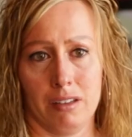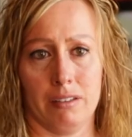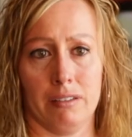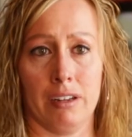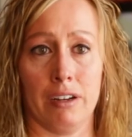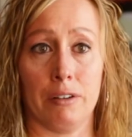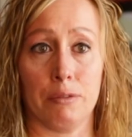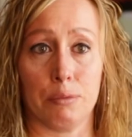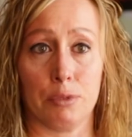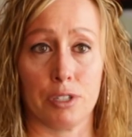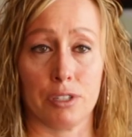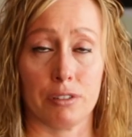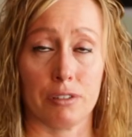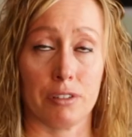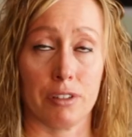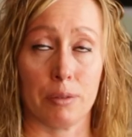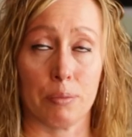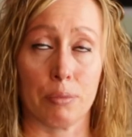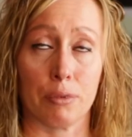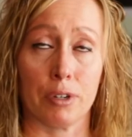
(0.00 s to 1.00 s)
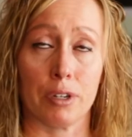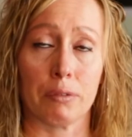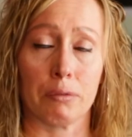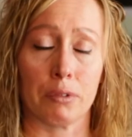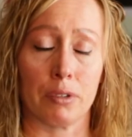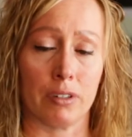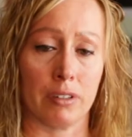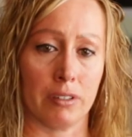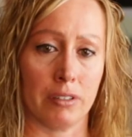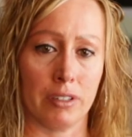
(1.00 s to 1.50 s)
now I'm just to the point
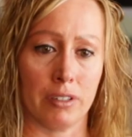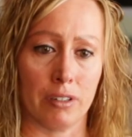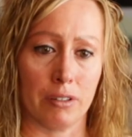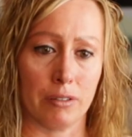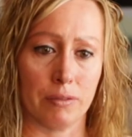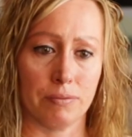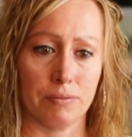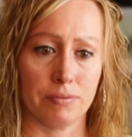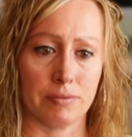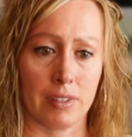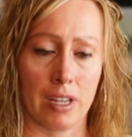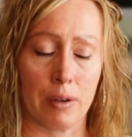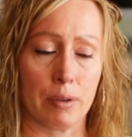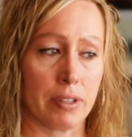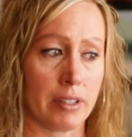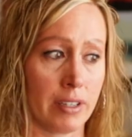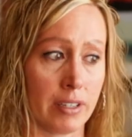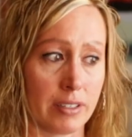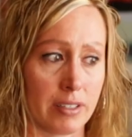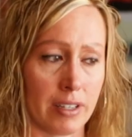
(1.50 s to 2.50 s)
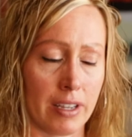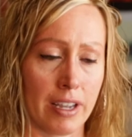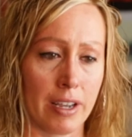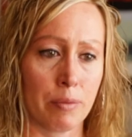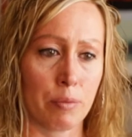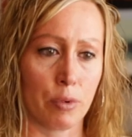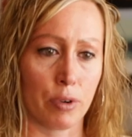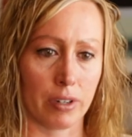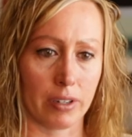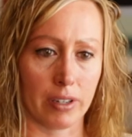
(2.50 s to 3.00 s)
where, you know, I, yes, I
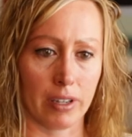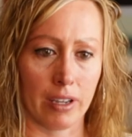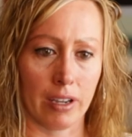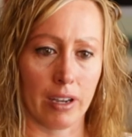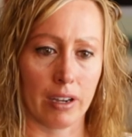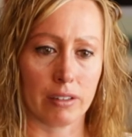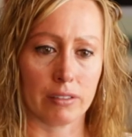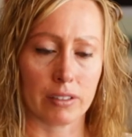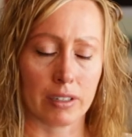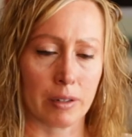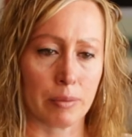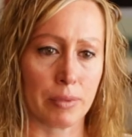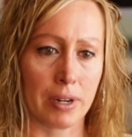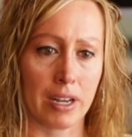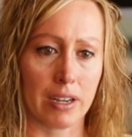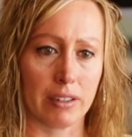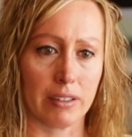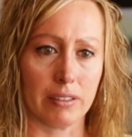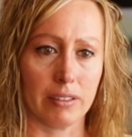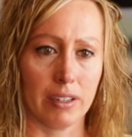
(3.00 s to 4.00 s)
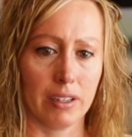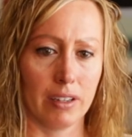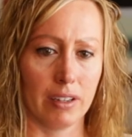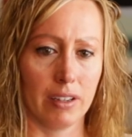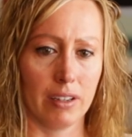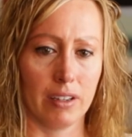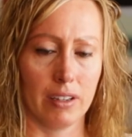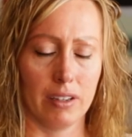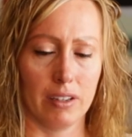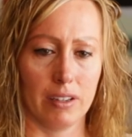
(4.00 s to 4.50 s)
am working out. I'm not,
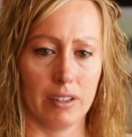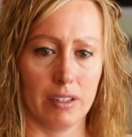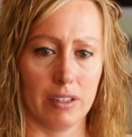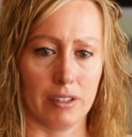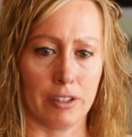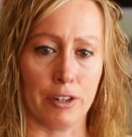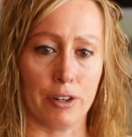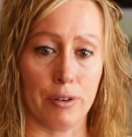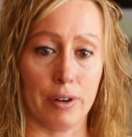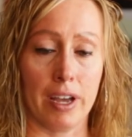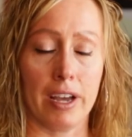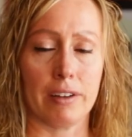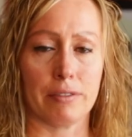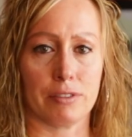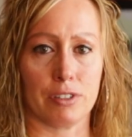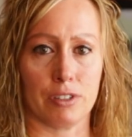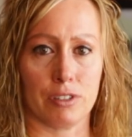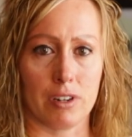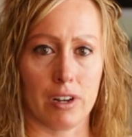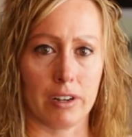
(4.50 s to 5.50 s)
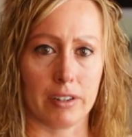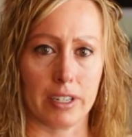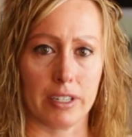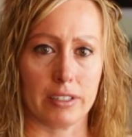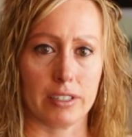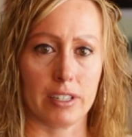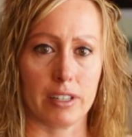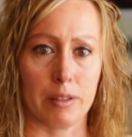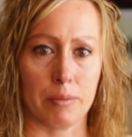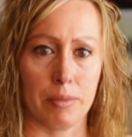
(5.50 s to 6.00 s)
you know, after
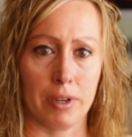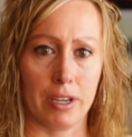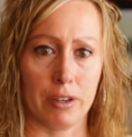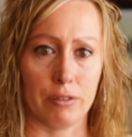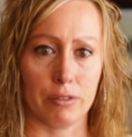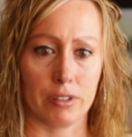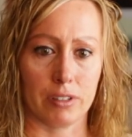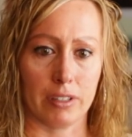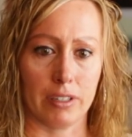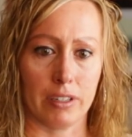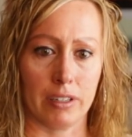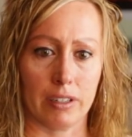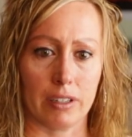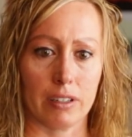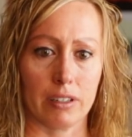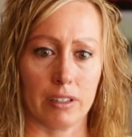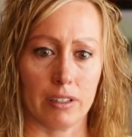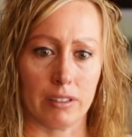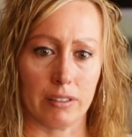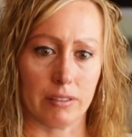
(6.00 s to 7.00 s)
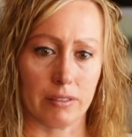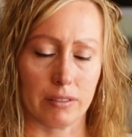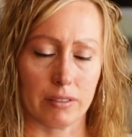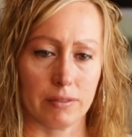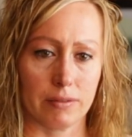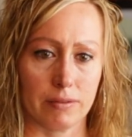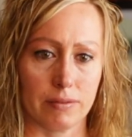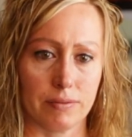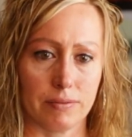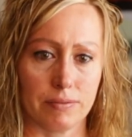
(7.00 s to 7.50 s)
talking to the Mayo Clinic
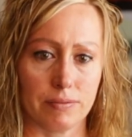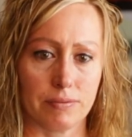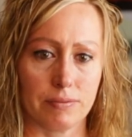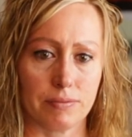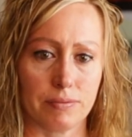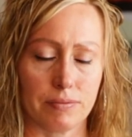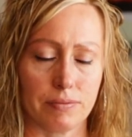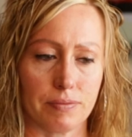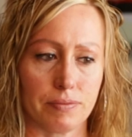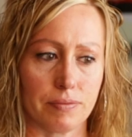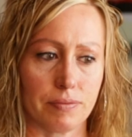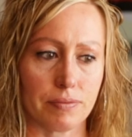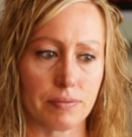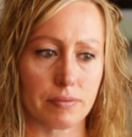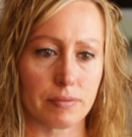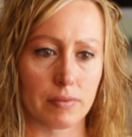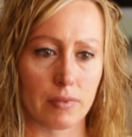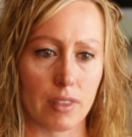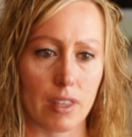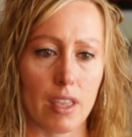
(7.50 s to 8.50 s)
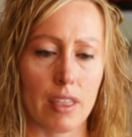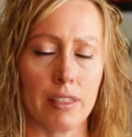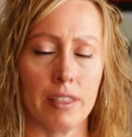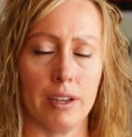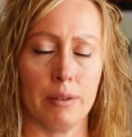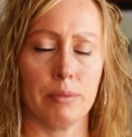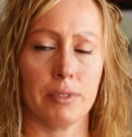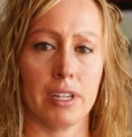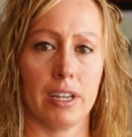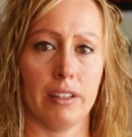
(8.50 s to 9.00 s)
and
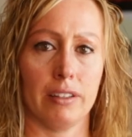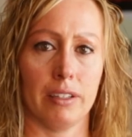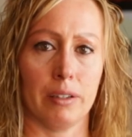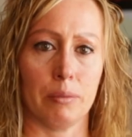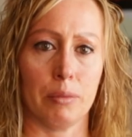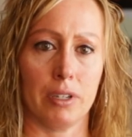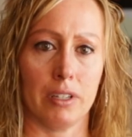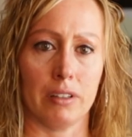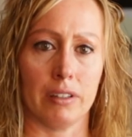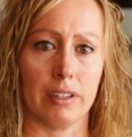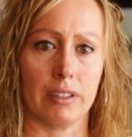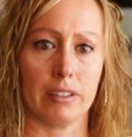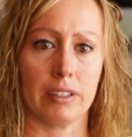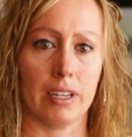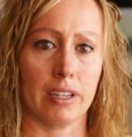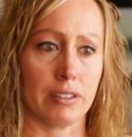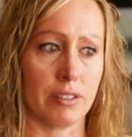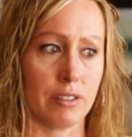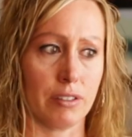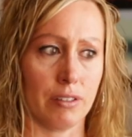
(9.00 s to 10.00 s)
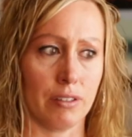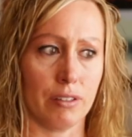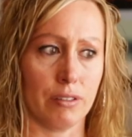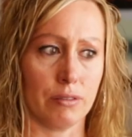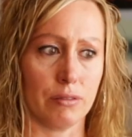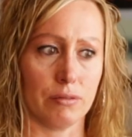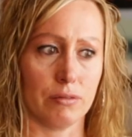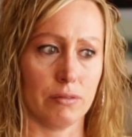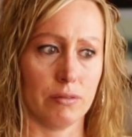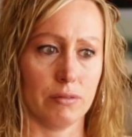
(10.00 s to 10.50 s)
them telling me, like, yes, you
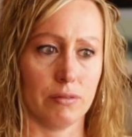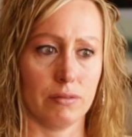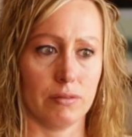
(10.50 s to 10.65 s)
know,